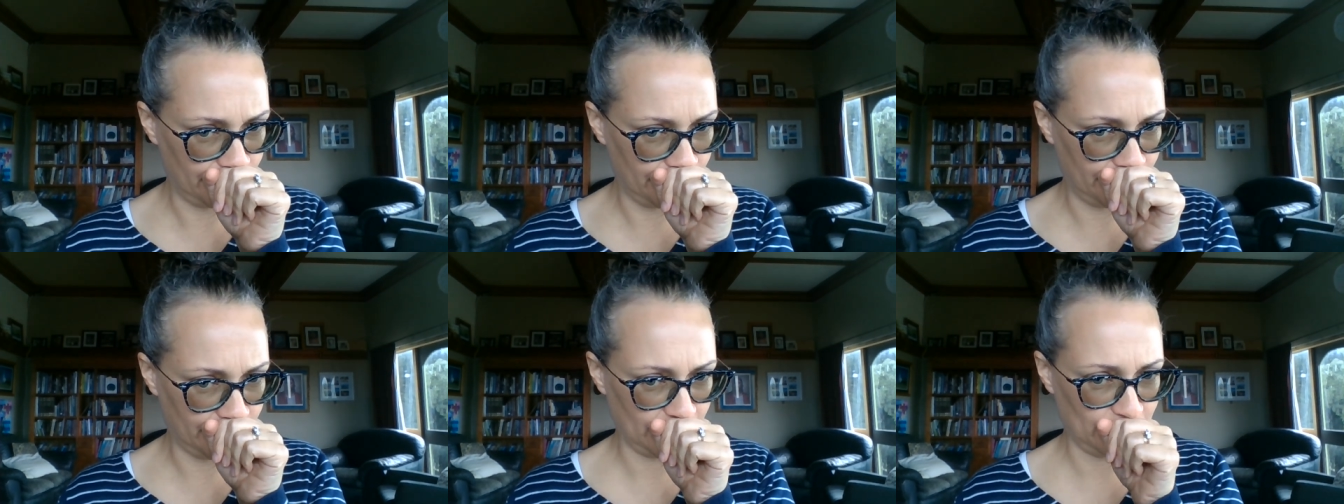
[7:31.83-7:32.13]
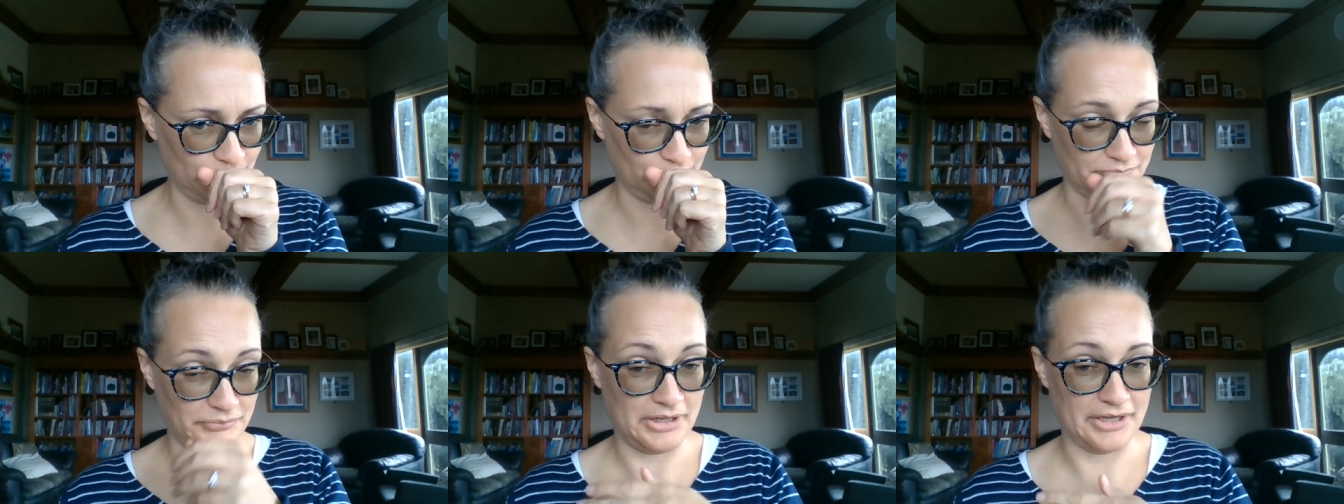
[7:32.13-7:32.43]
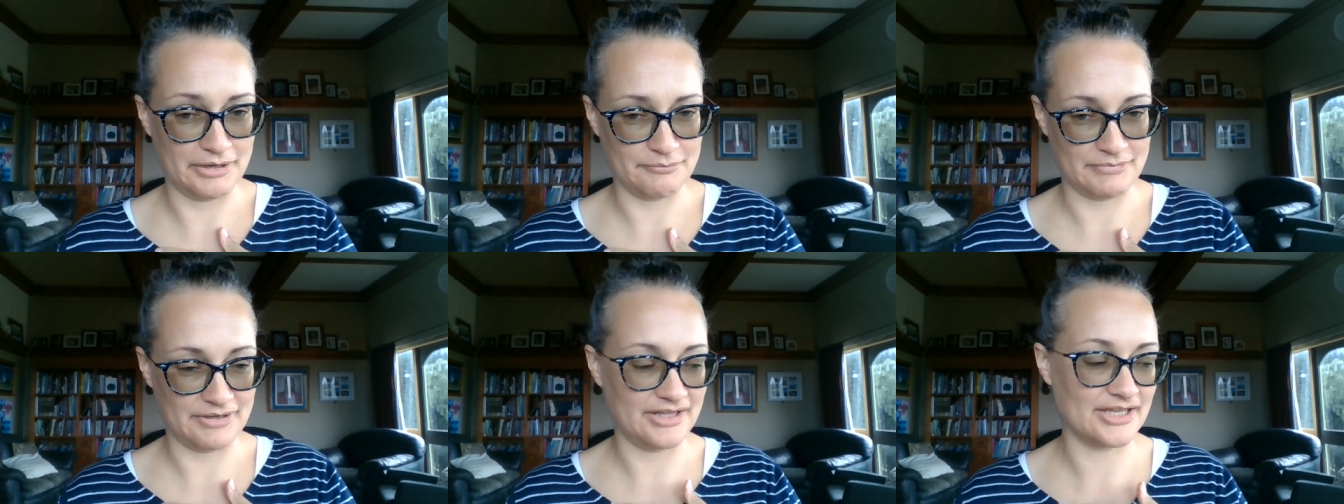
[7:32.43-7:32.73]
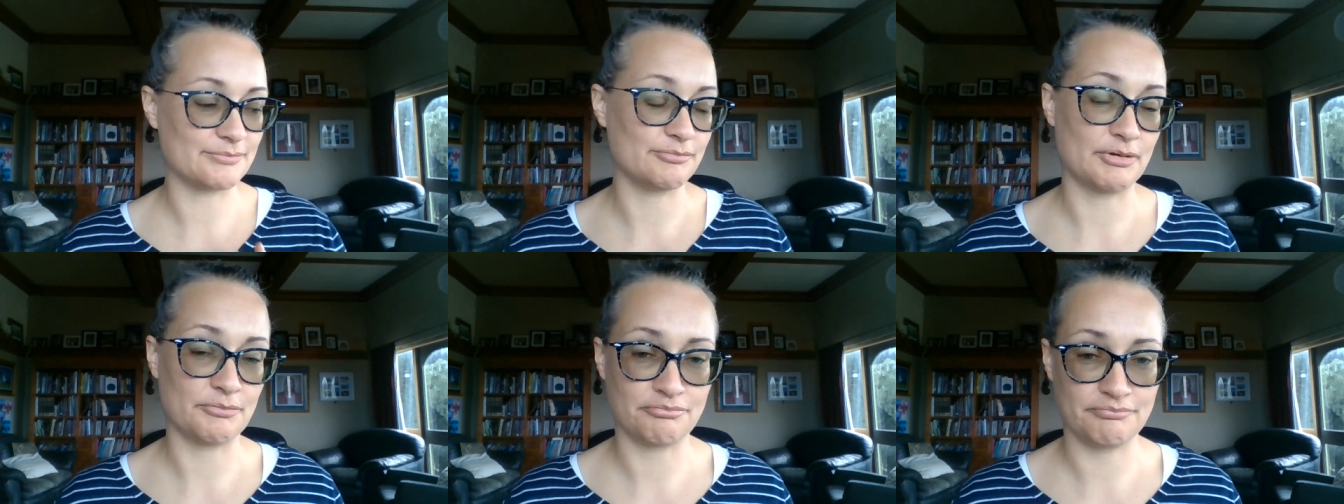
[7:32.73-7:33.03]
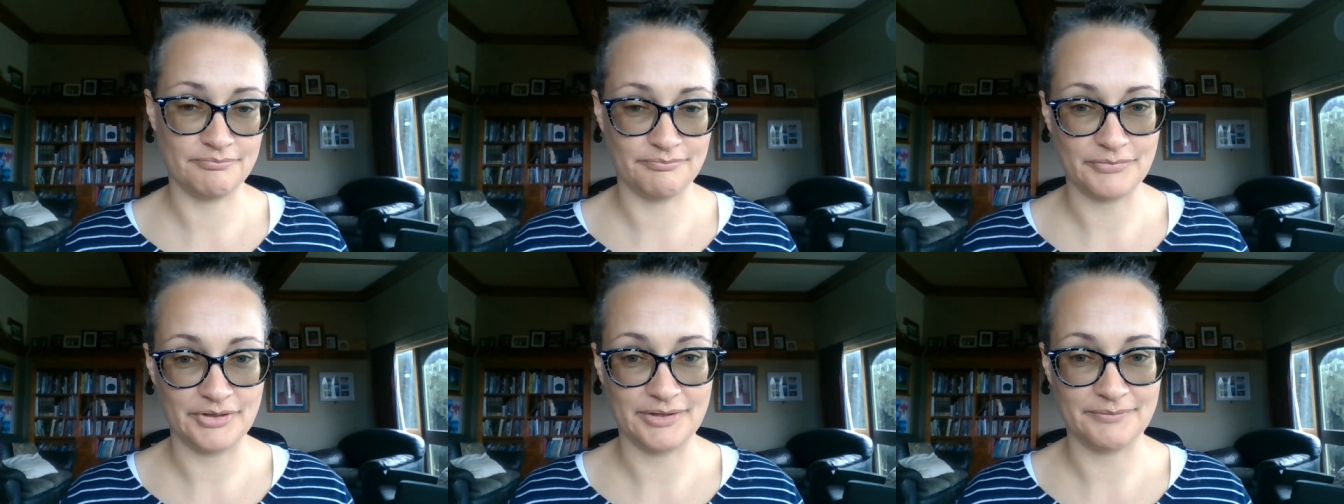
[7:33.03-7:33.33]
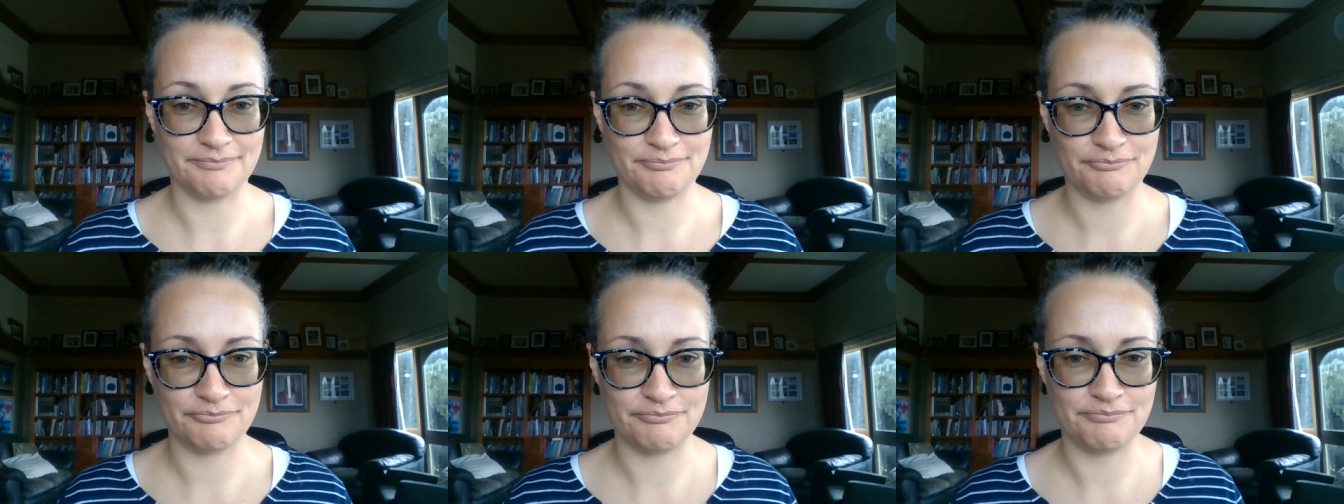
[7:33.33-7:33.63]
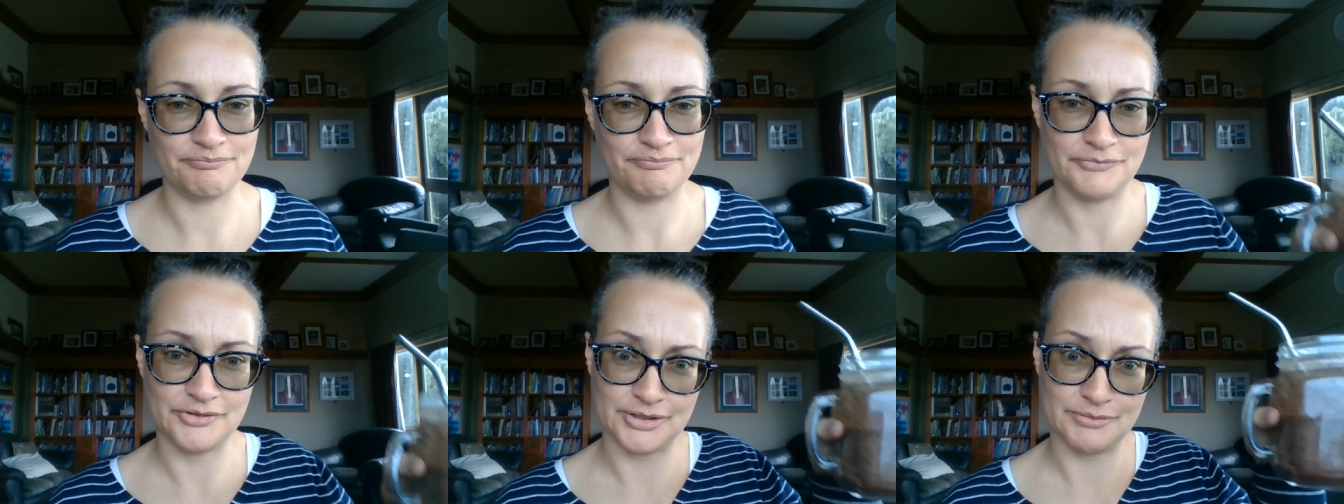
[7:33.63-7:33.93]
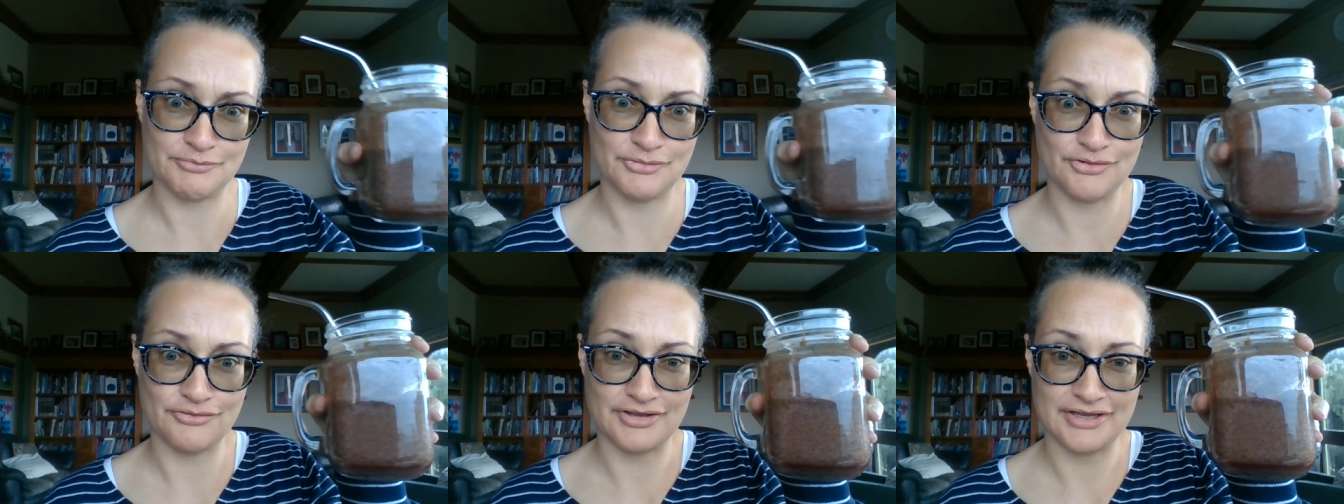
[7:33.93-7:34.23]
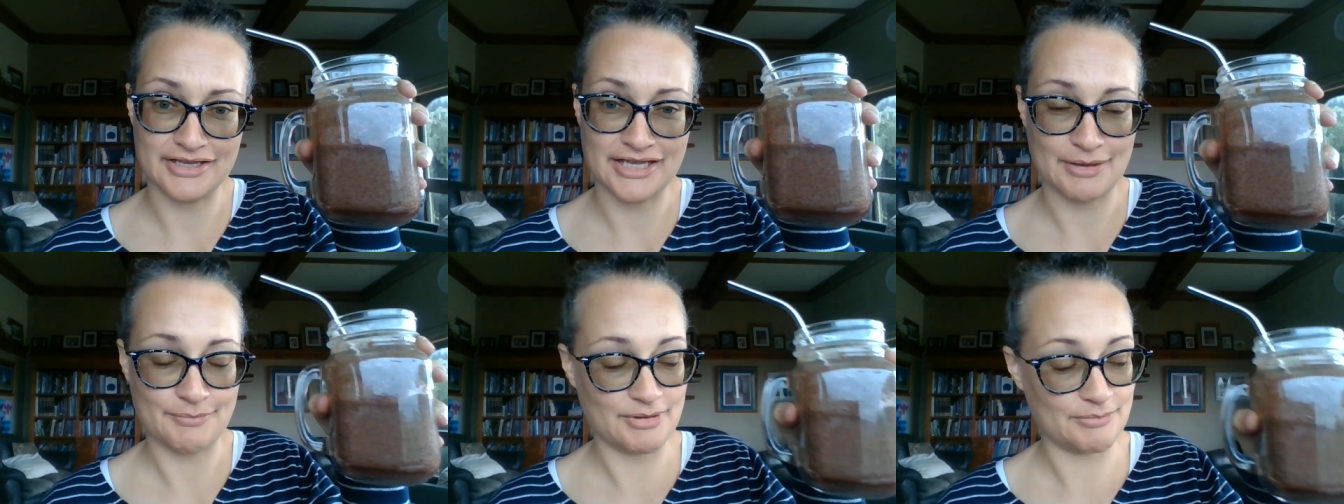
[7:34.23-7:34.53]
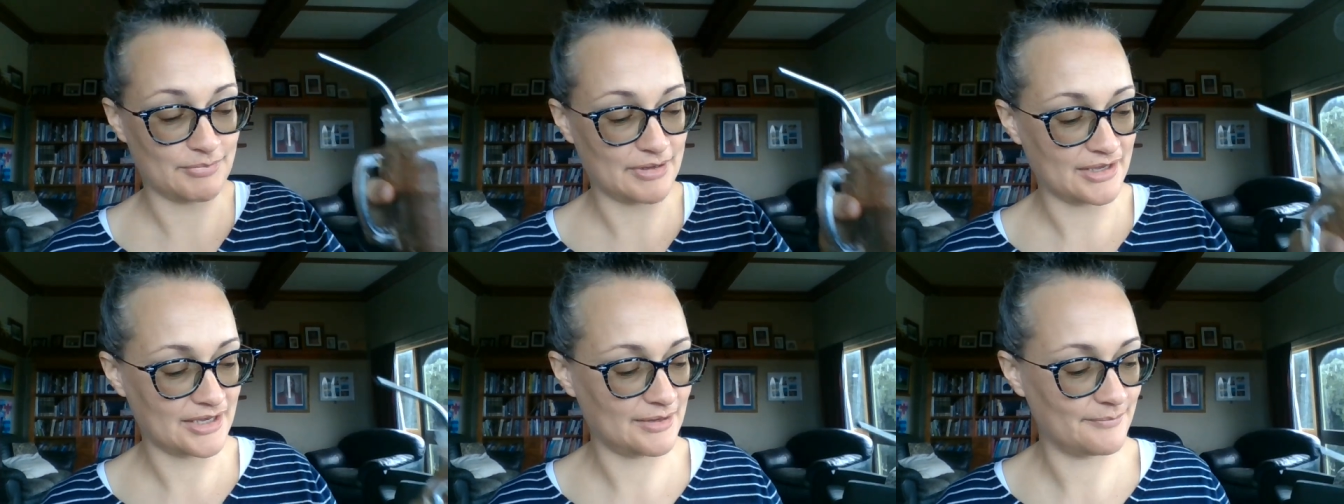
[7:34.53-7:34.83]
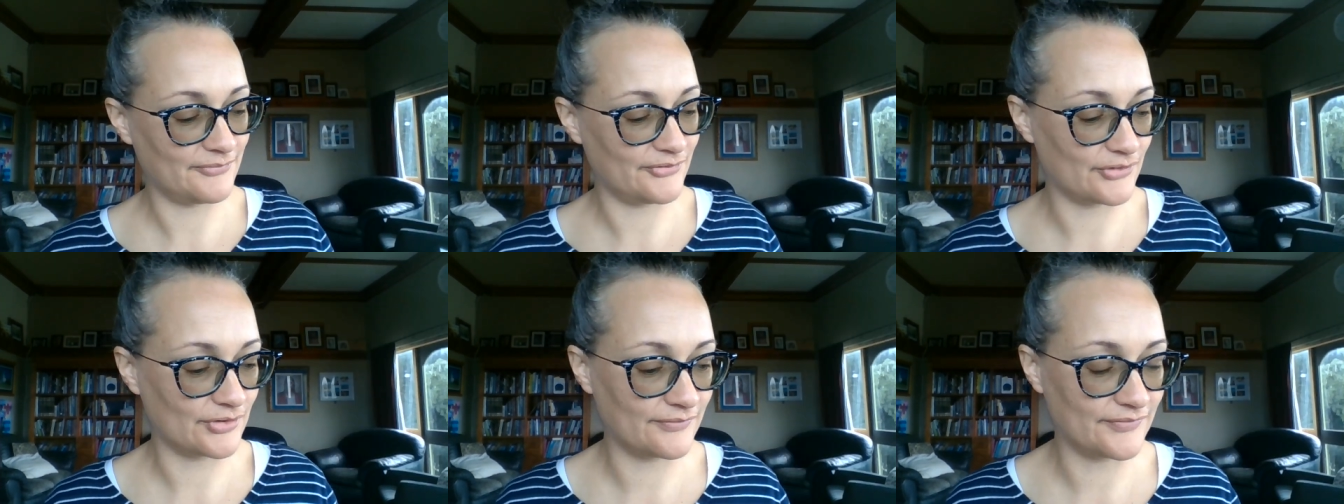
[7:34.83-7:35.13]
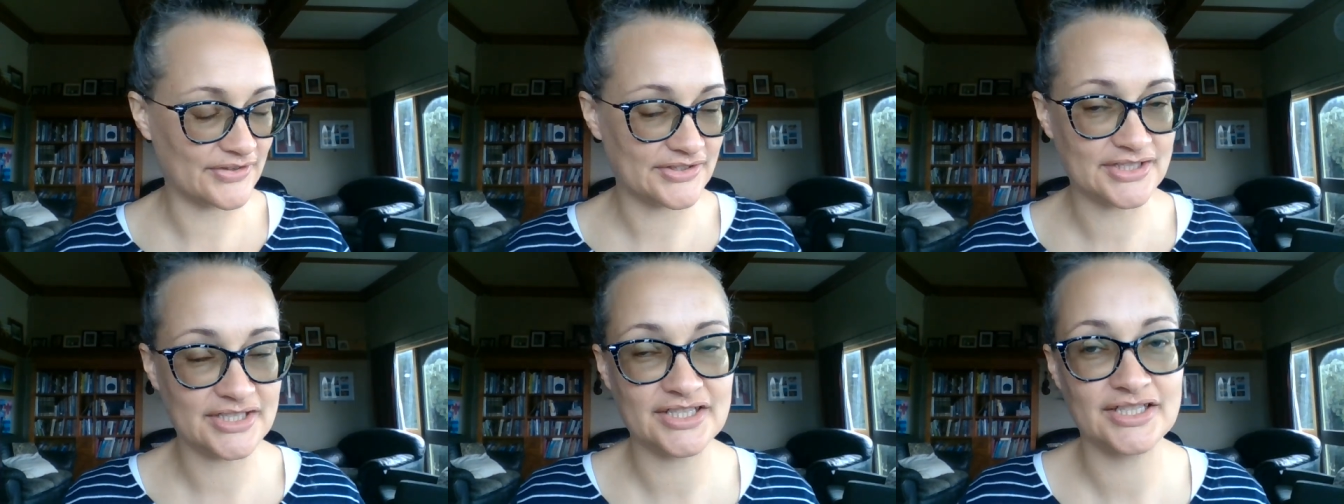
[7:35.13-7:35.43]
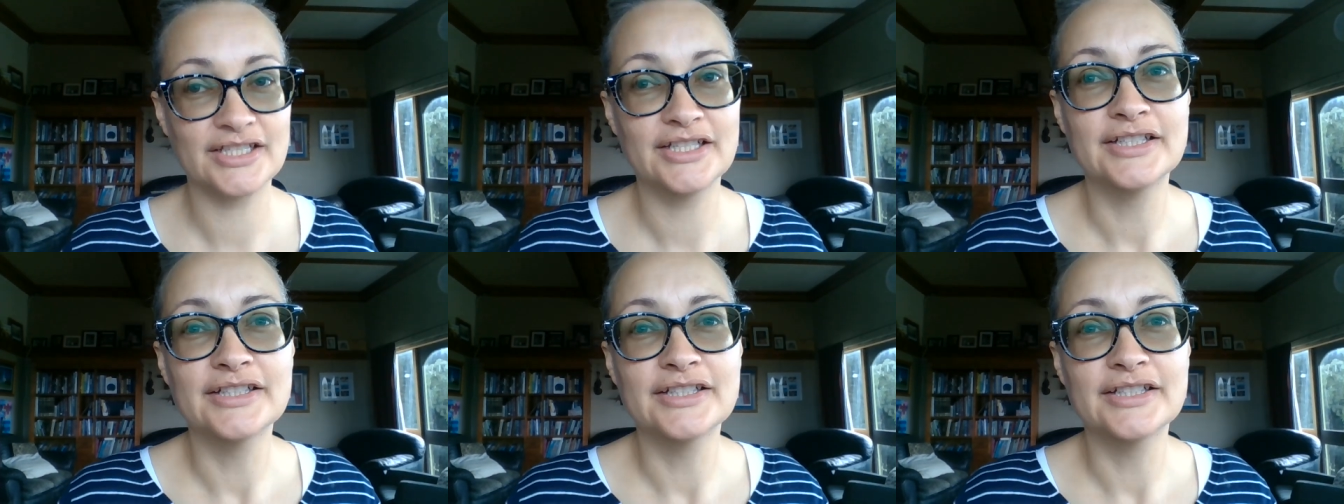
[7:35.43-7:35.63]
Mm, pardon me, that's my, my smoothie coming back up for a visit.